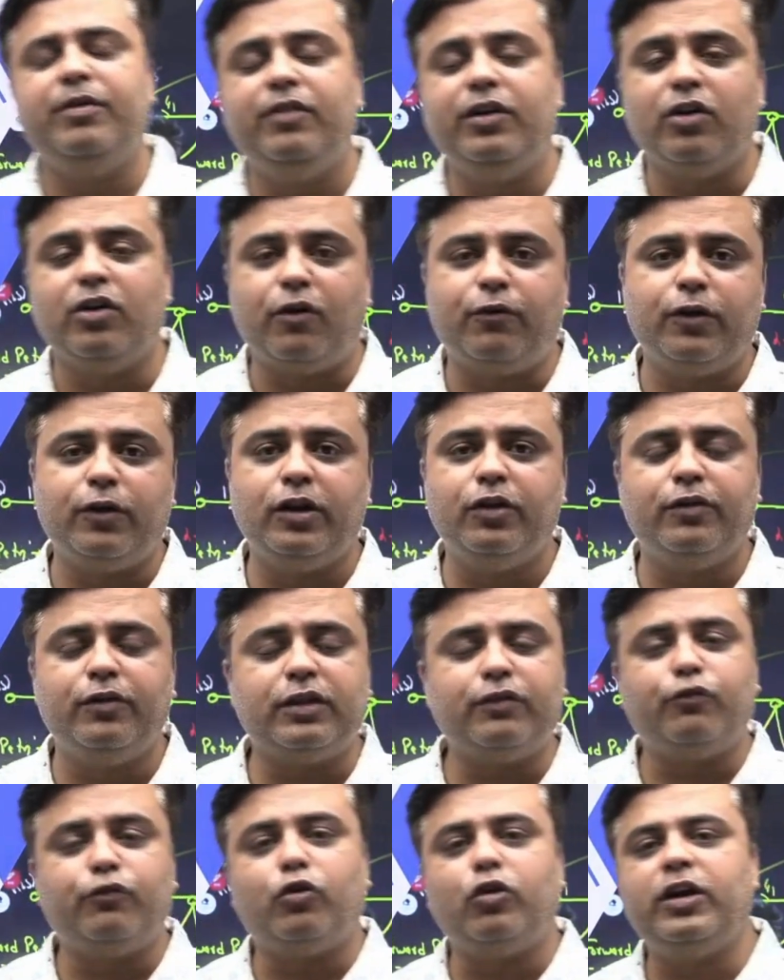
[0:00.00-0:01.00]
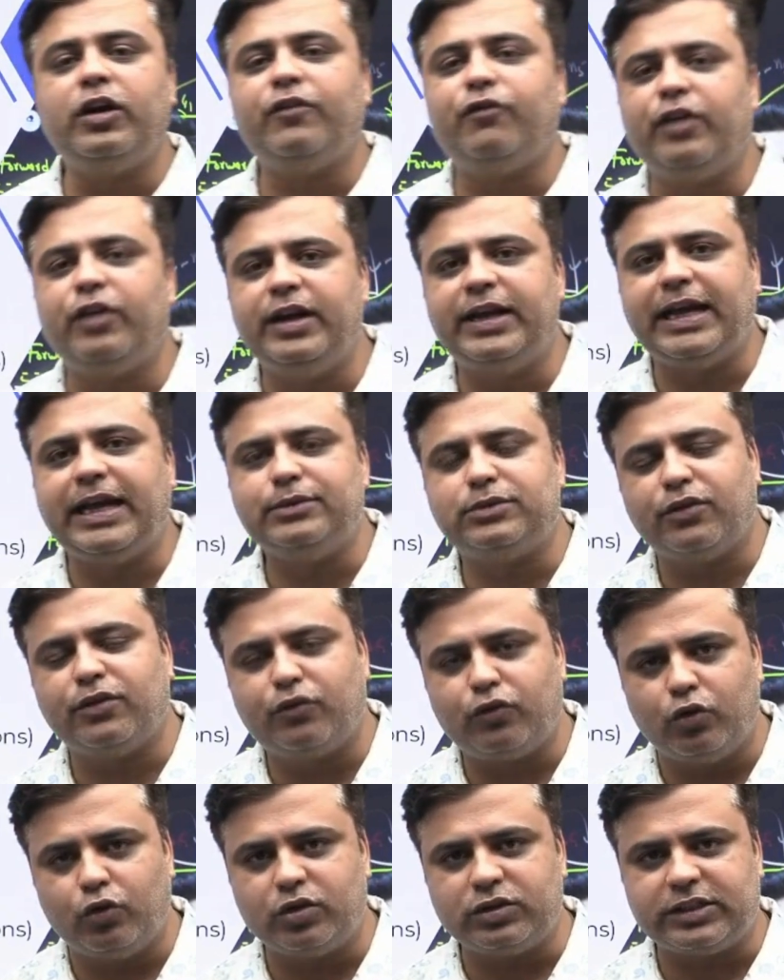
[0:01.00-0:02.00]
offer you with 4 different types of
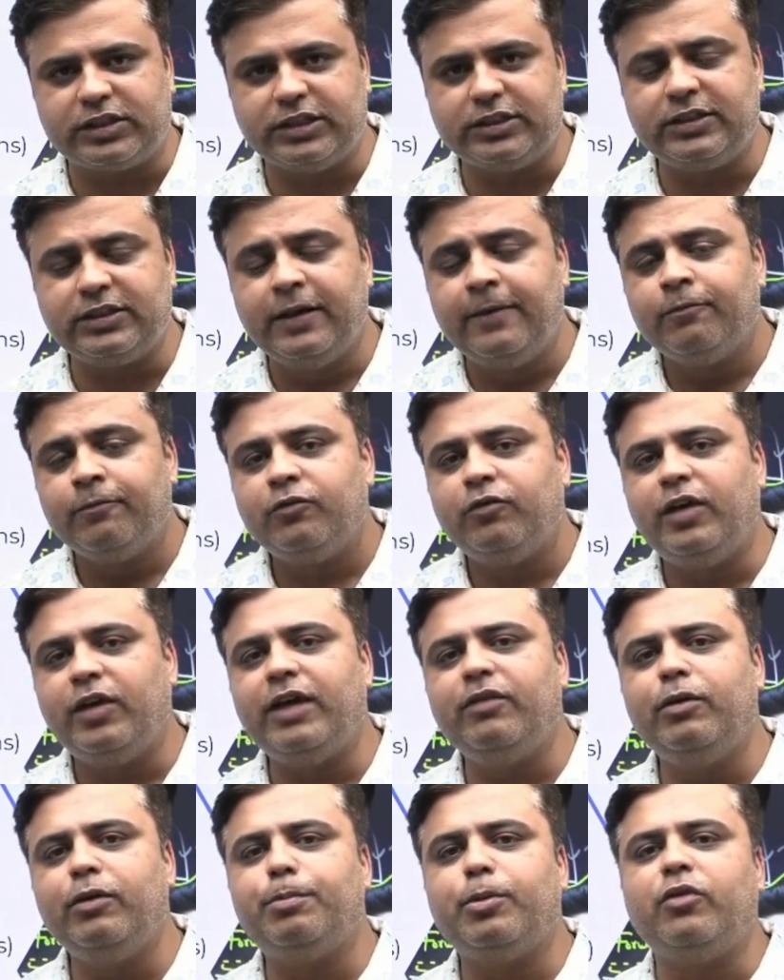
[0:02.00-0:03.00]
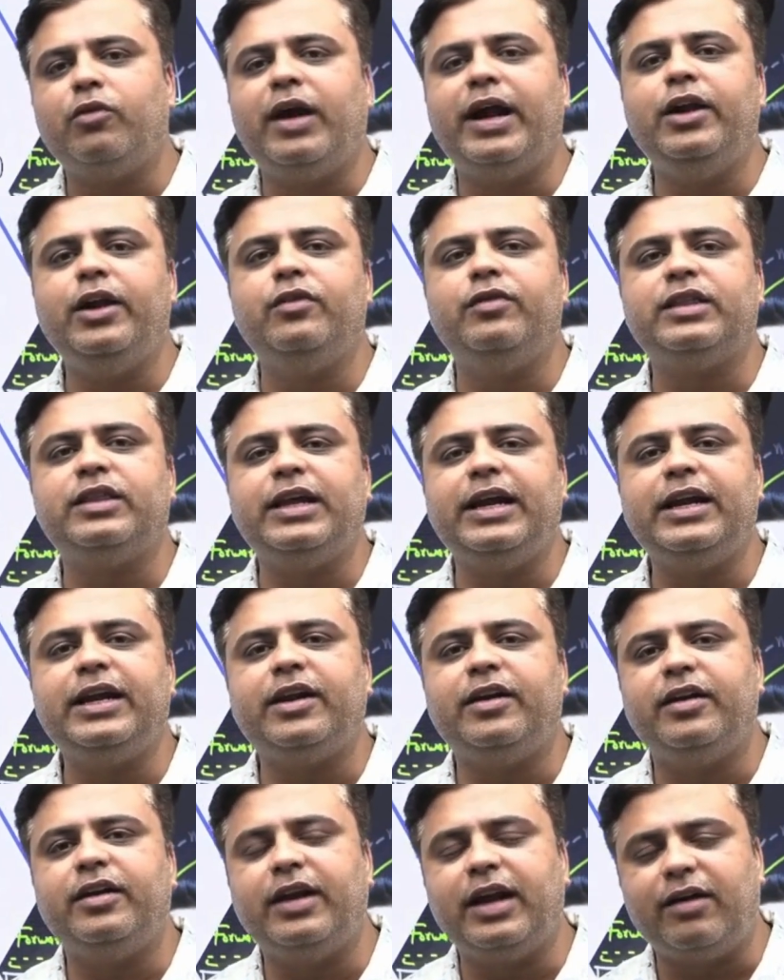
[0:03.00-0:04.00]
courses where we provide you with
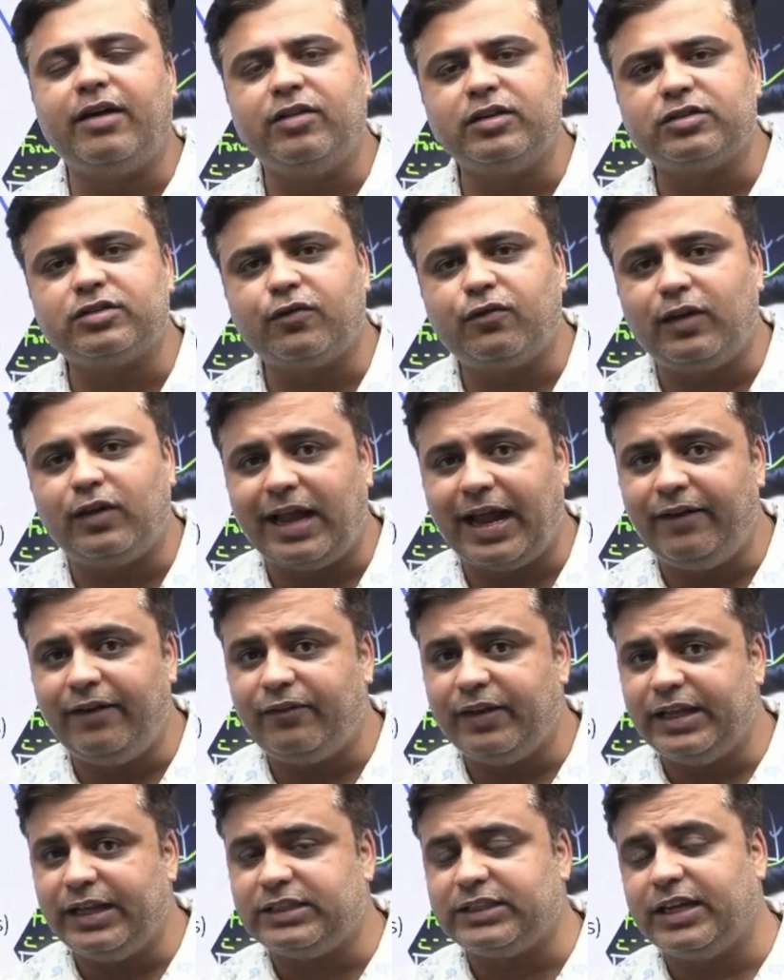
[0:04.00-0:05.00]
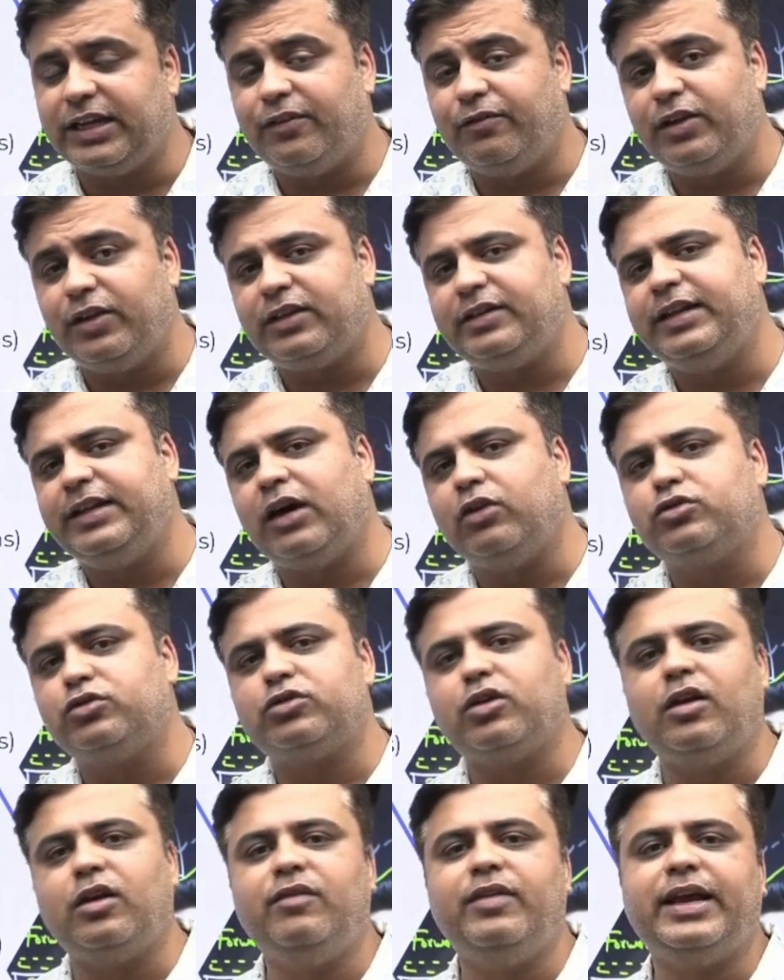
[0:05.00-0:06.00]
800 hours of live teaching with doubt
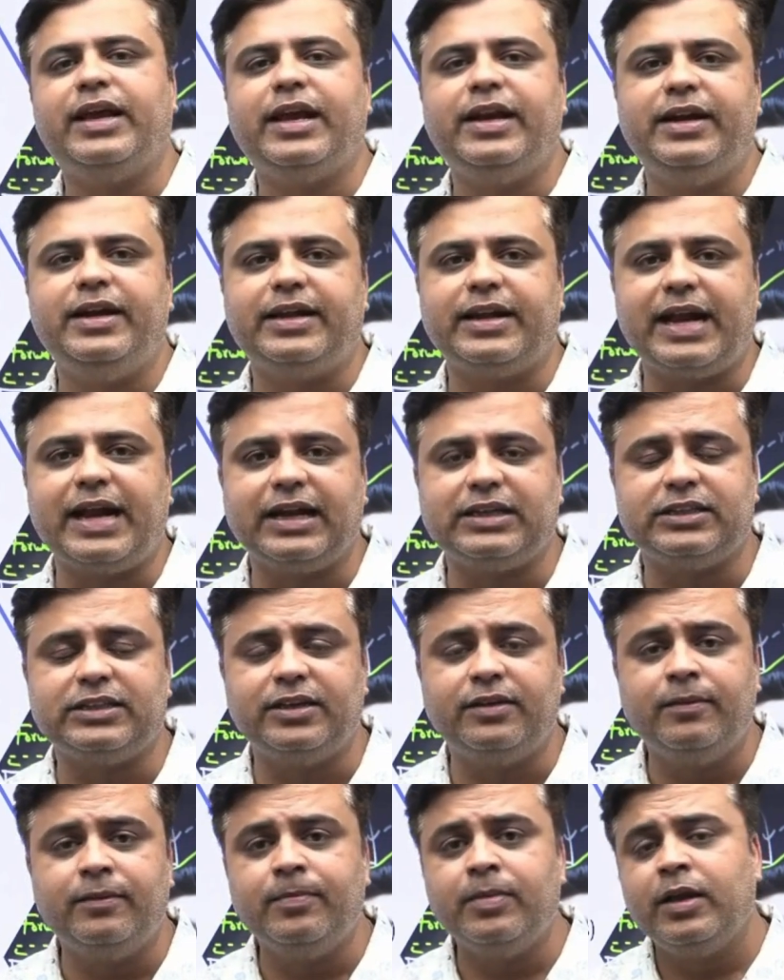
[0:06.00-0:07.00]
solving and interaction.